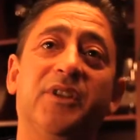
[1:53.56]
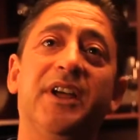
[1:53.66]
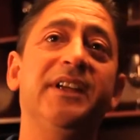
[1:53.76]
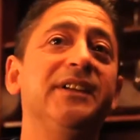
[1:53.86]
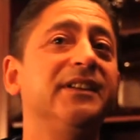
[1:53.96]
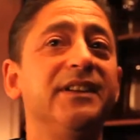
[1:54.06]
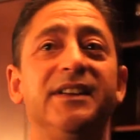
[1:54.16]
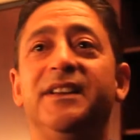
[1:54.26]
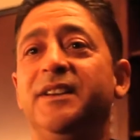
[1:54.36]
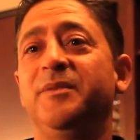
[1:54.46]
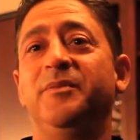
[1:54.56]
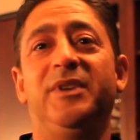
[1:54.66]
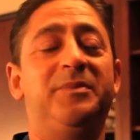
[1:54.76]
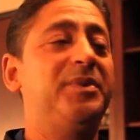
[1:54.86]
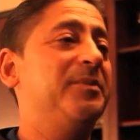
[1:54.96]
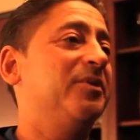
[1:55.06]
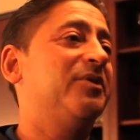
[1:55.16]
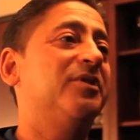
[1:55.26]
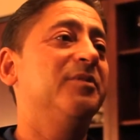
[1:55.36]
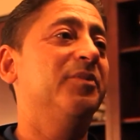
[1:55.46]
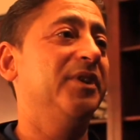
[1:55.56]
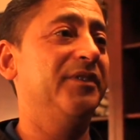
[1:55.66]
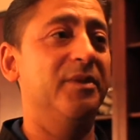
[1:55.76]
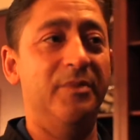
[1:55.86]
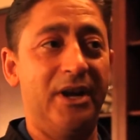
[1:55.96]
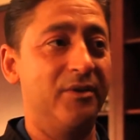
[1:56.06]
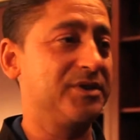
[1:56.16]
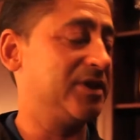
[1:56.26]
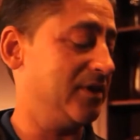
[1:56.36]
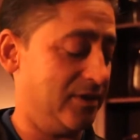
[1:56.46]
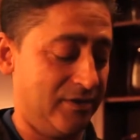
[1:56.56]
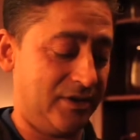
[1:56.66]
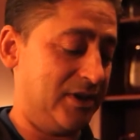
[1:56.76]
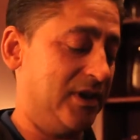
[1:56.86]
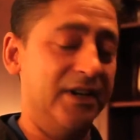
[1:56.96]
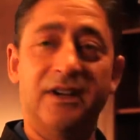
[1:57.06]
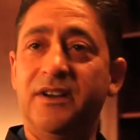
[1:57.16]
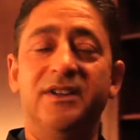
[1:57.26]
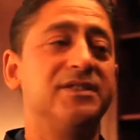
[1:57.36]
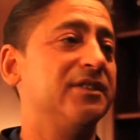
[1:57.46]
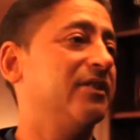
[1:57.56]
light, like people couldn't believe the mayor was here, you know, cutting onions in